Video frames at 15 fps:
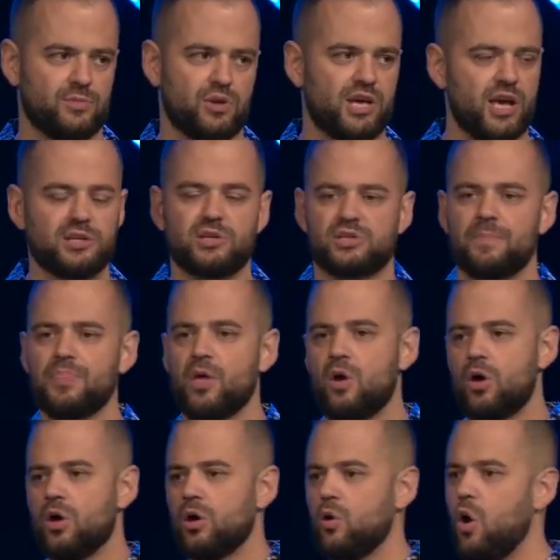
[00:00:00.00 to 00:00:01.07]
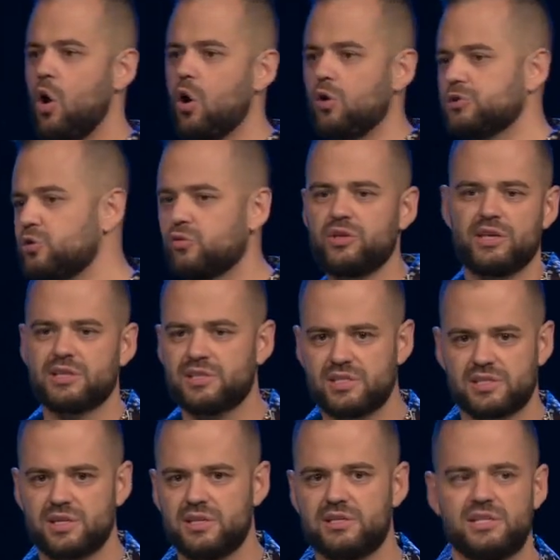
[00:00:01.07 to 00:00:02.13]
You can't just alter the
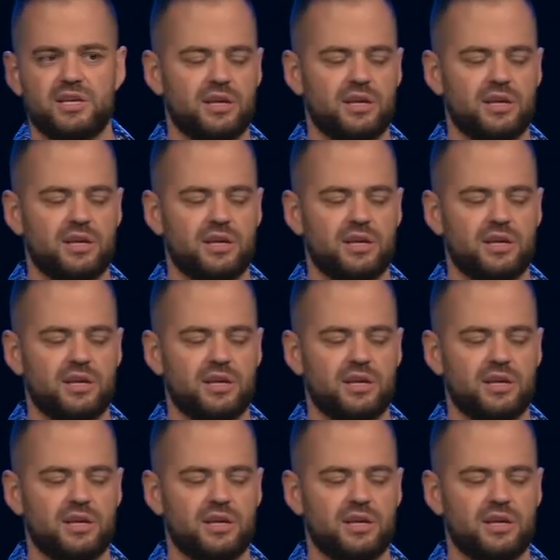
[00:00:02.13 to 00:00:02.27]
existing D